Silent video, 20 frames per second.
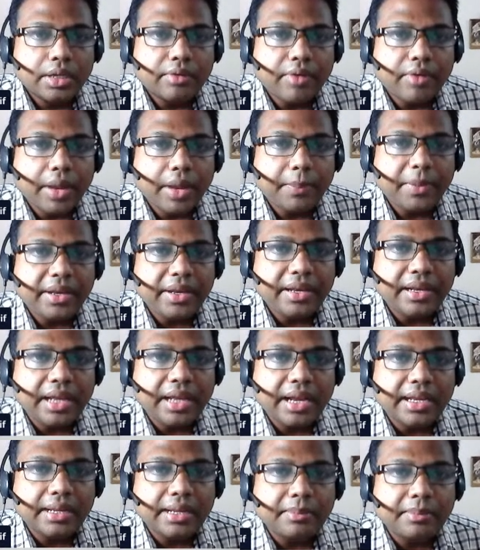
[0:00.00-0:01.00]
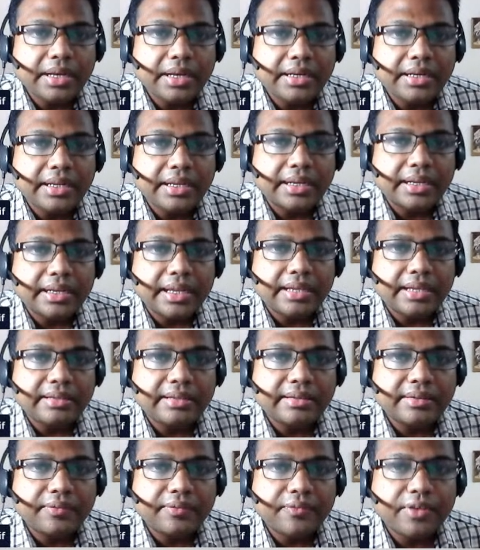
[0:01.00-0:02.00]
Rapid glacial melting,
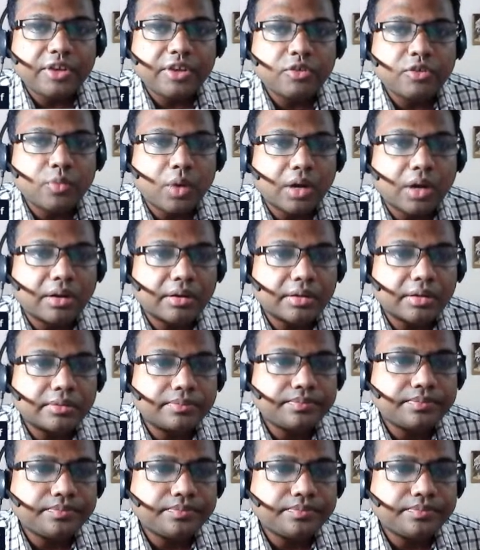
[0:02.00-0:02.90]
less fresh water.